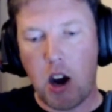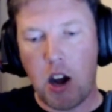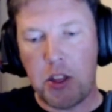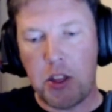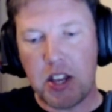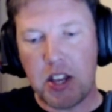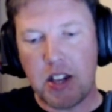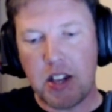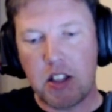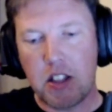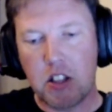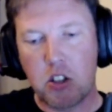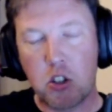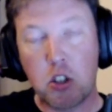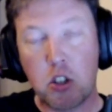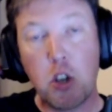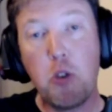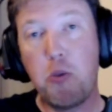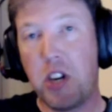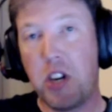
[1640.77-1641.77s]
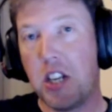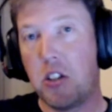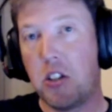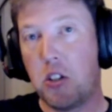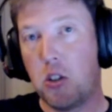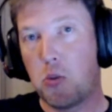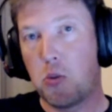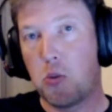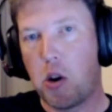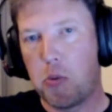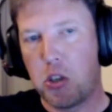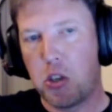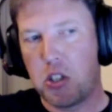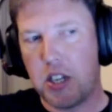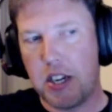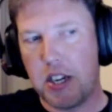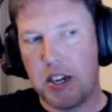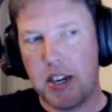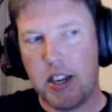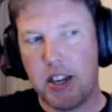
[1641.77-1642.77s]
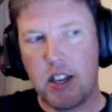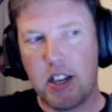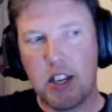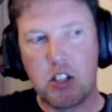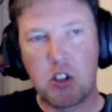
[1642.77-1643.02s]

I think there's two reasons why we're seeing it.